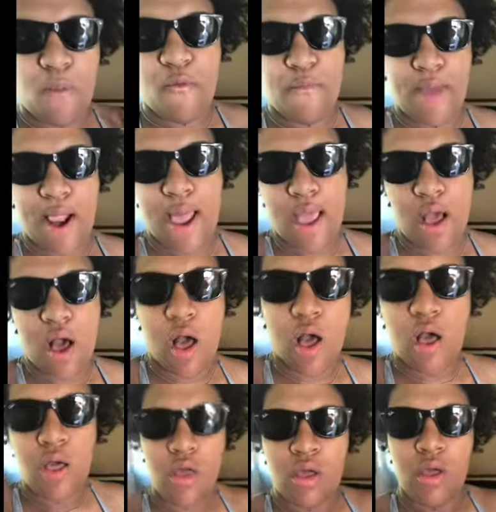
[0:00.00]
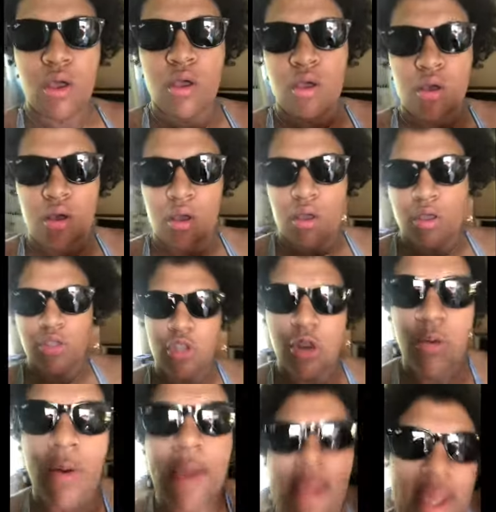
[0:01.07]
on for me later. I
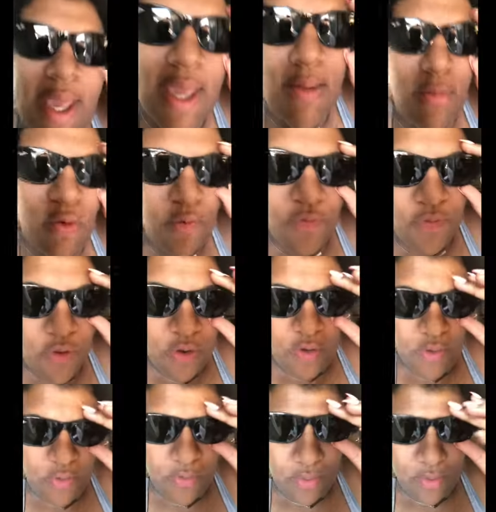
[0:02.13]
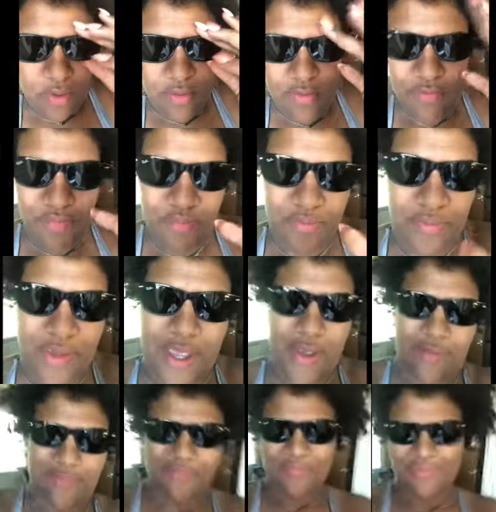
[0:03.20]
don't know why it came off though, but yeah.